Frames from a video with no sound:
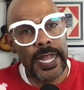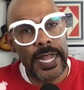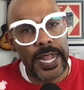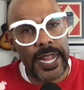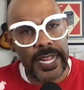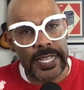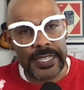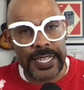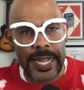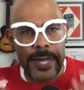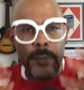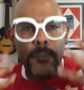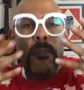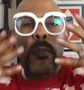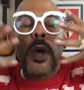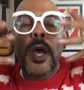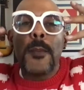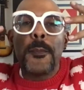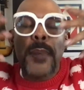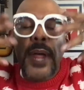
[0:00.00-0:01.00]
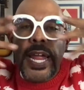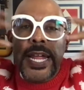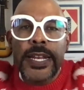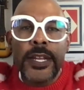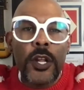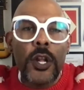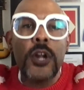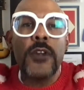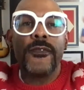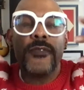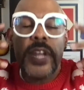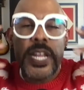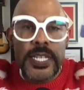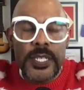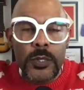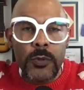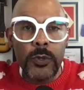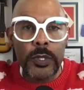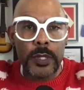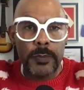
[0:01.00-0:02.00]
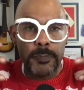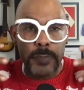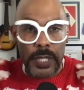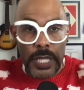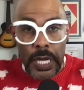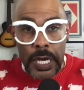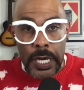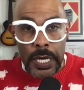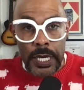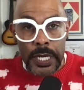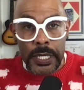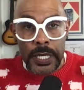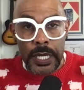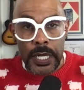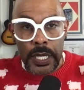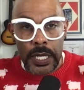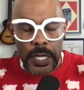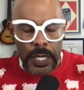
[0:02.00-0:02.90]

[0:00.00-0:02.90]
and like painted her face with the blood,